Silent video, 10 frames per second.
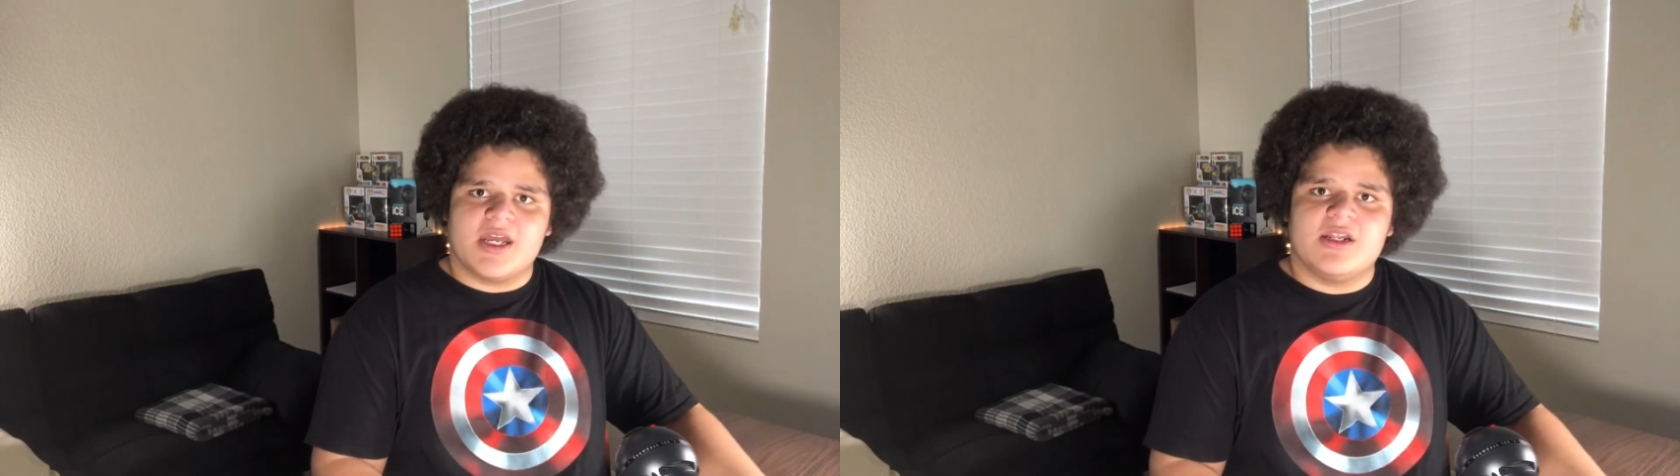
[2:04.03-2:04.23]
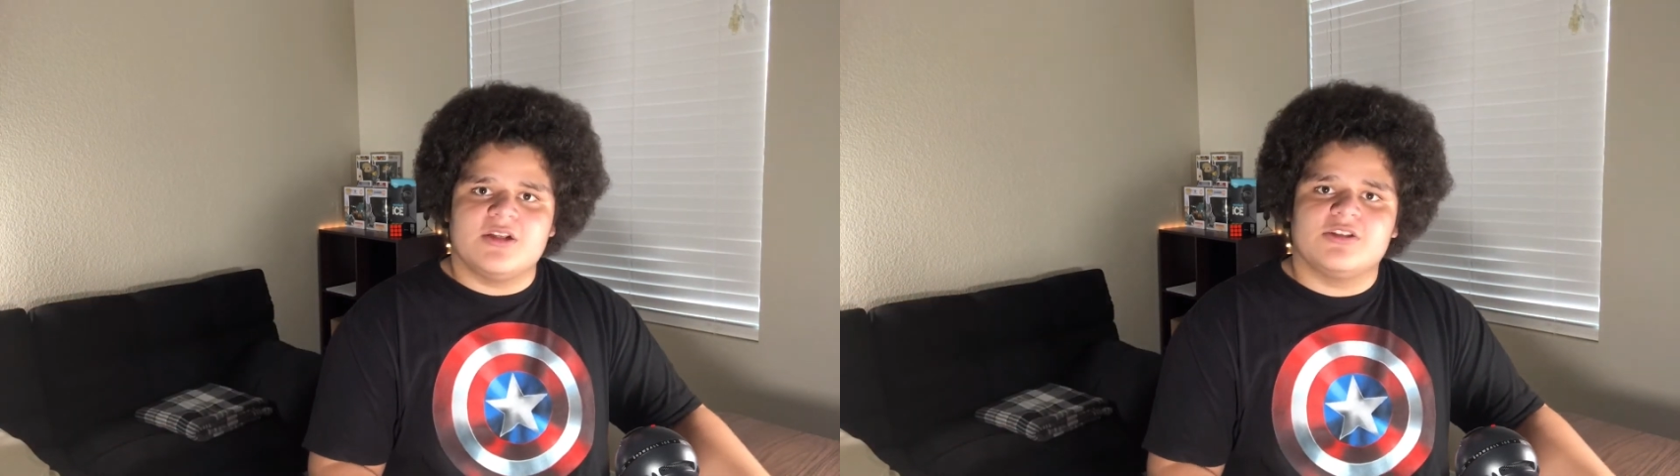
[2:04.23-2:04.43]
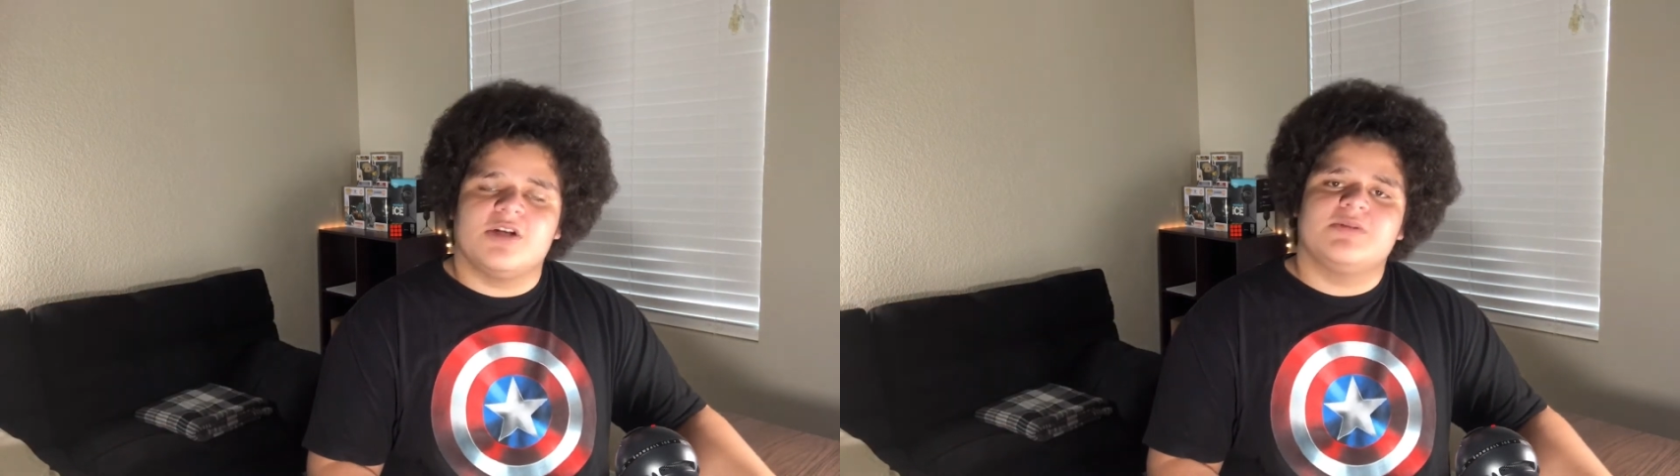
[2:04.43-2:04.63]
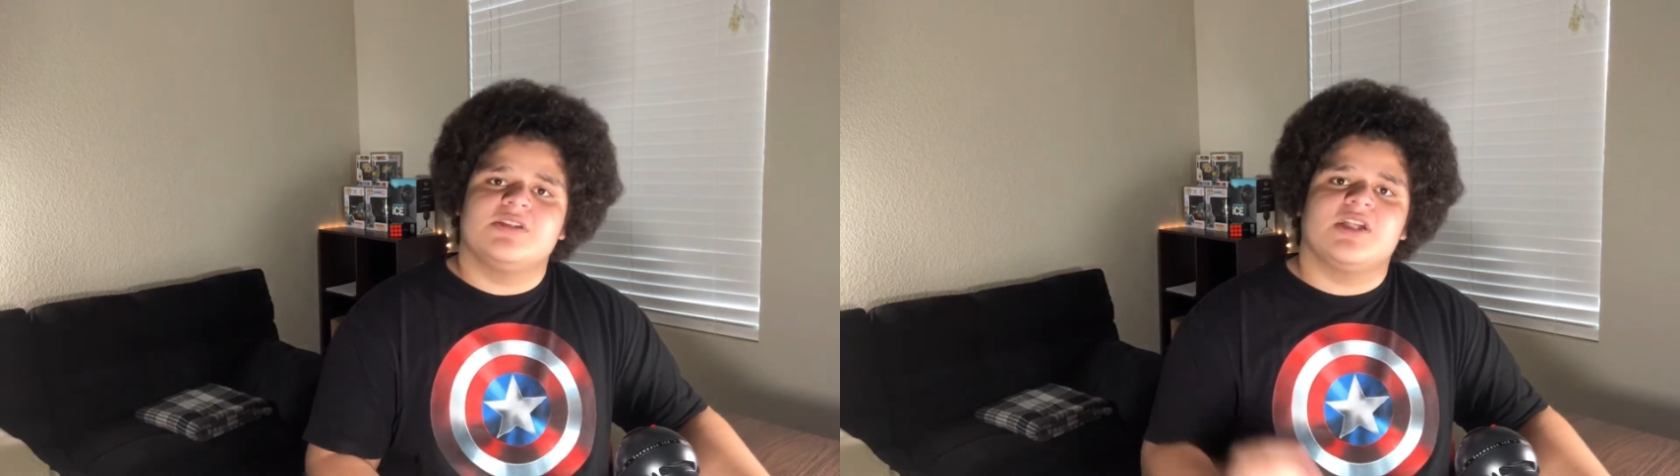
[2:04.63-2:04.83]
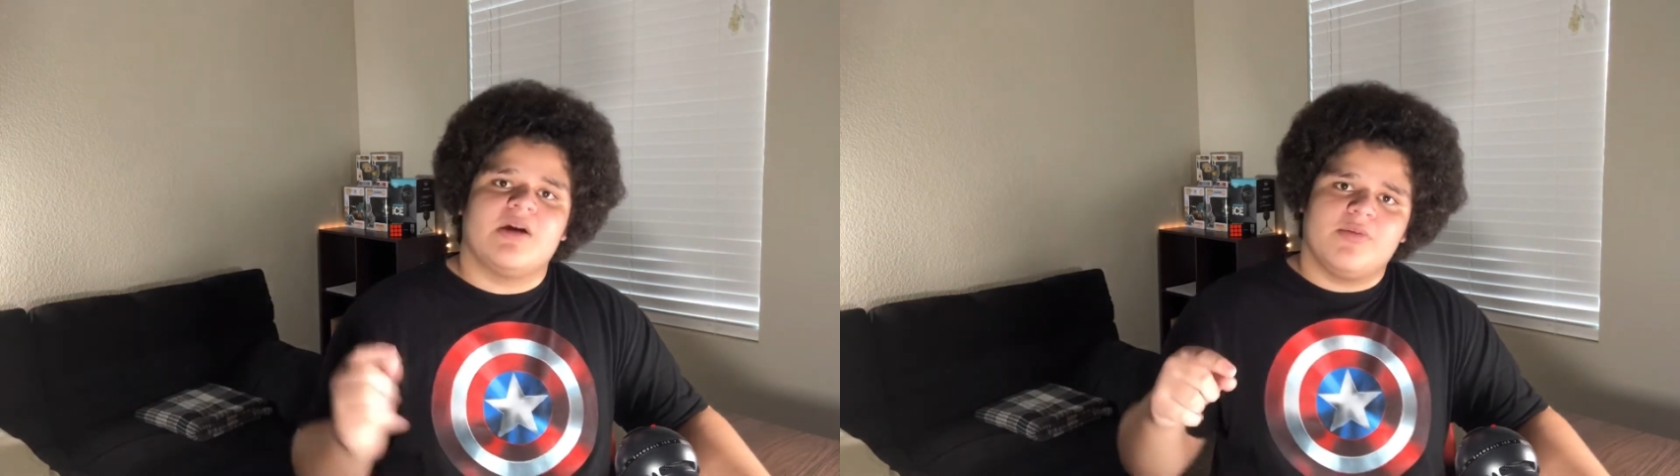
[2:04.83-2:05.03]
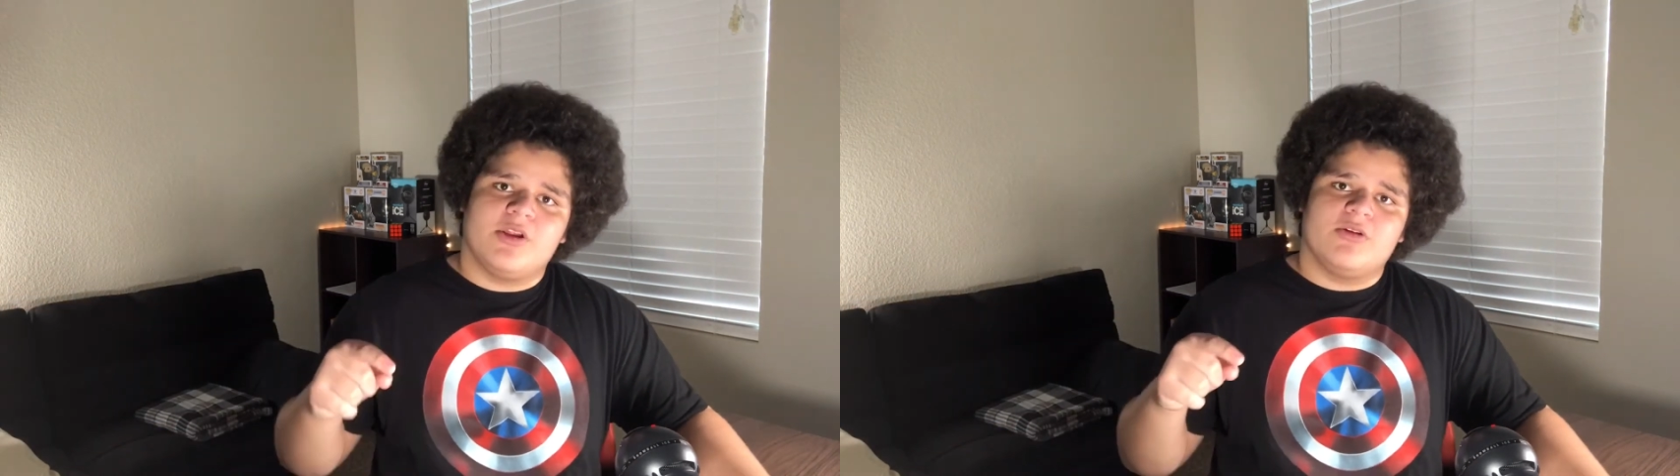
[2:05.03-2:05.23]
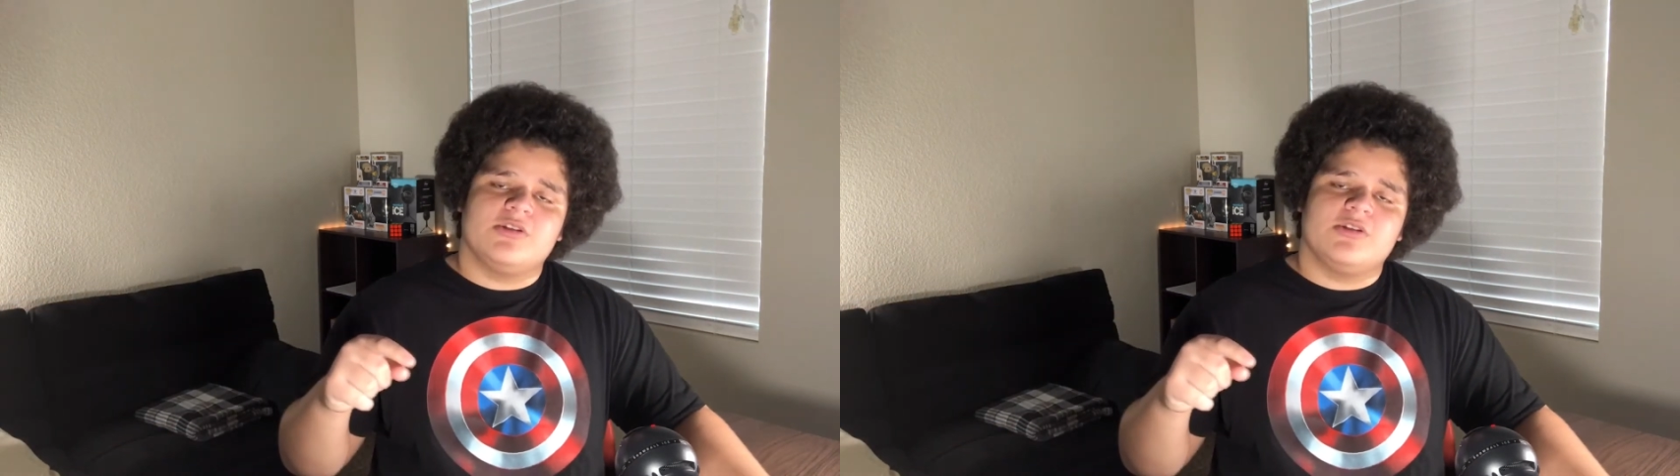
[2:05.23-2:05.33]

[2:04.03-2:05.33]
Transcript: in the descriptions down below